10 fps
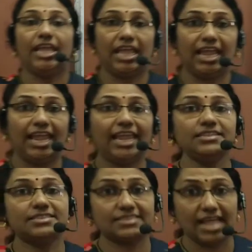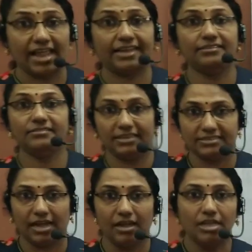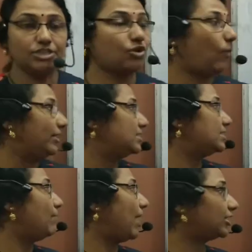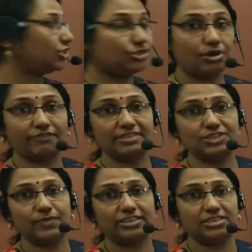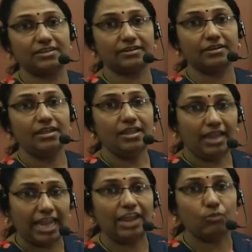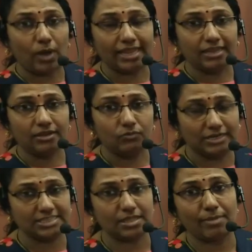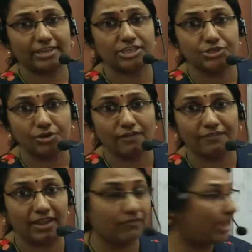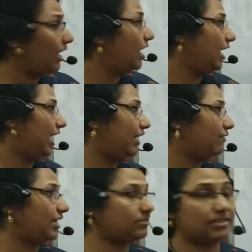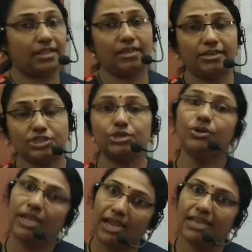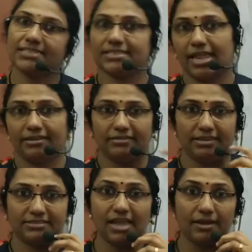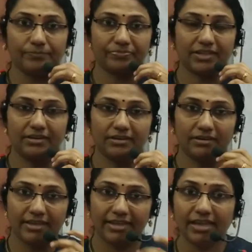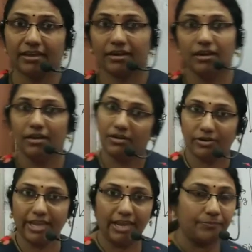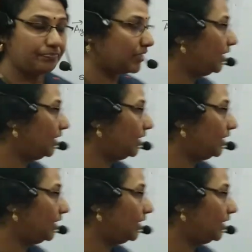A sine theta. So what is the magnitude of this vector? AY. What is the magnitude of AY? AY is equal to A sine theta. Clear? Okay.